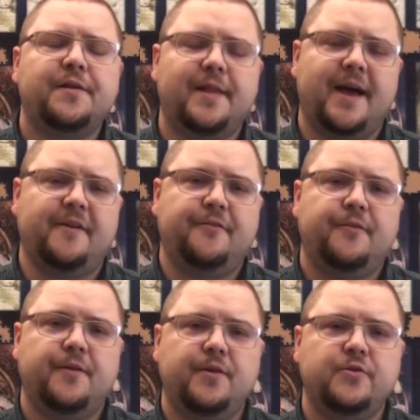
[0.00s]
a
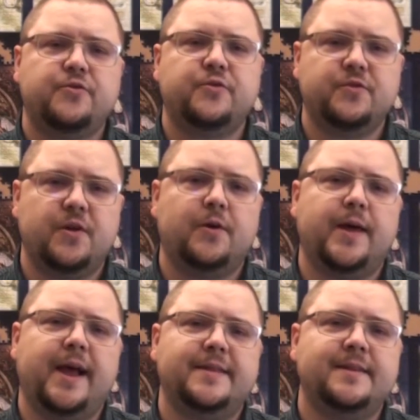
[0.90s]
life. You should know
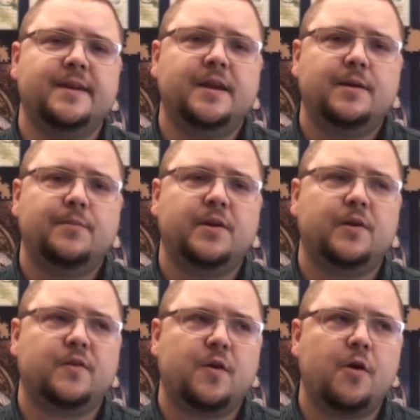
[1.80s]
that,
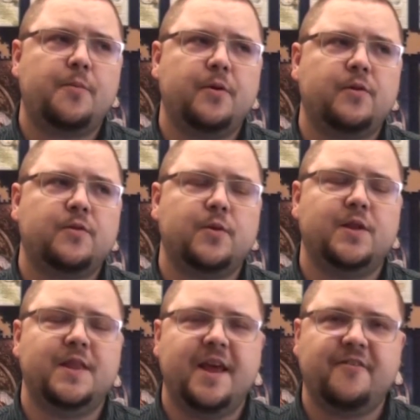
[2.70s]
because Scorpios
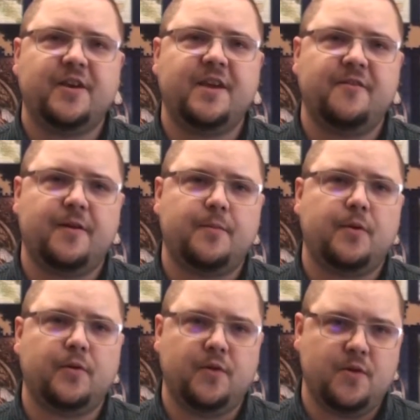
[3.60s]
will never give up
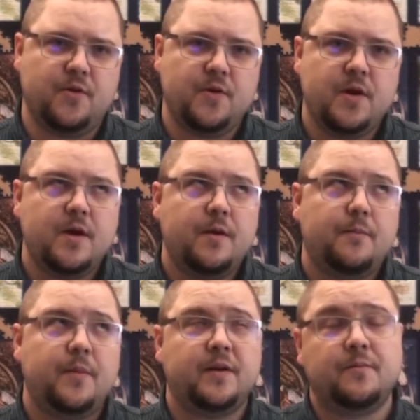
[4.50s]
on you.
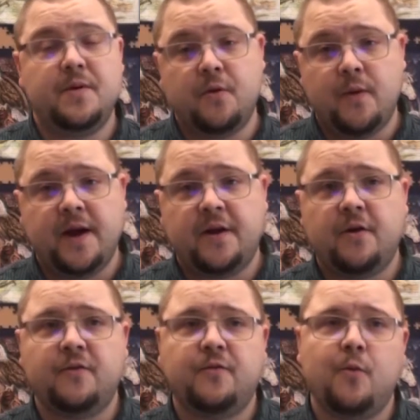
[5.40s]
but
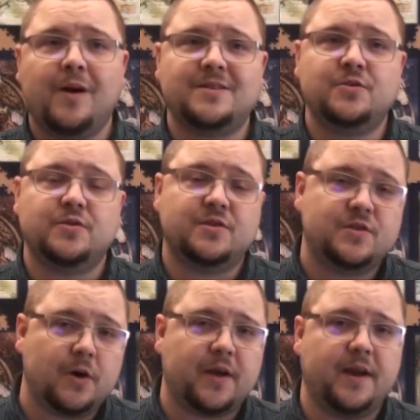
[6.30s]
beware of what you're
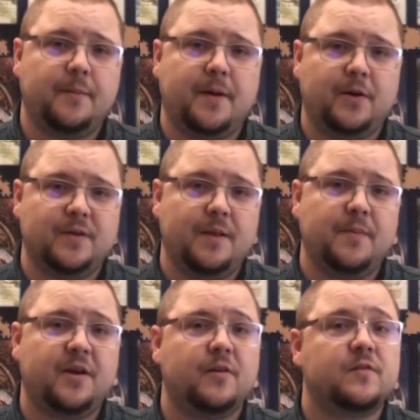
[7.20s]
talking about them,
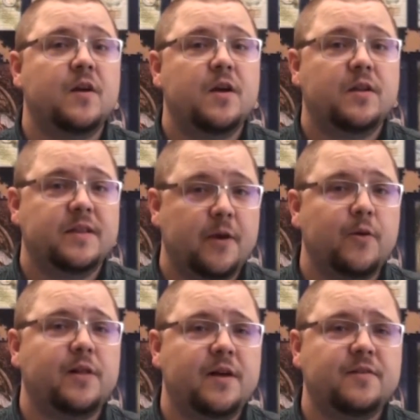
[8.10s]
because they
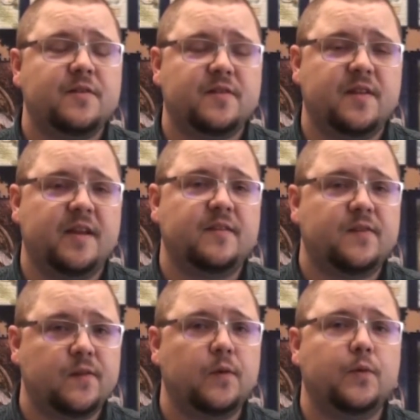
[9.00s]
will understand
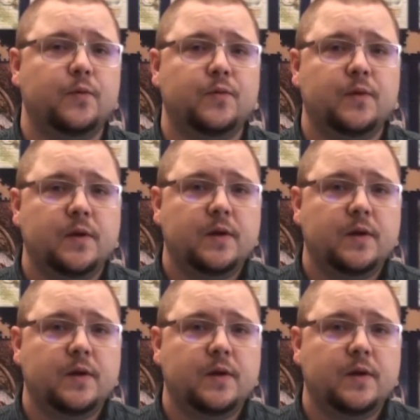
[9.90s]
soon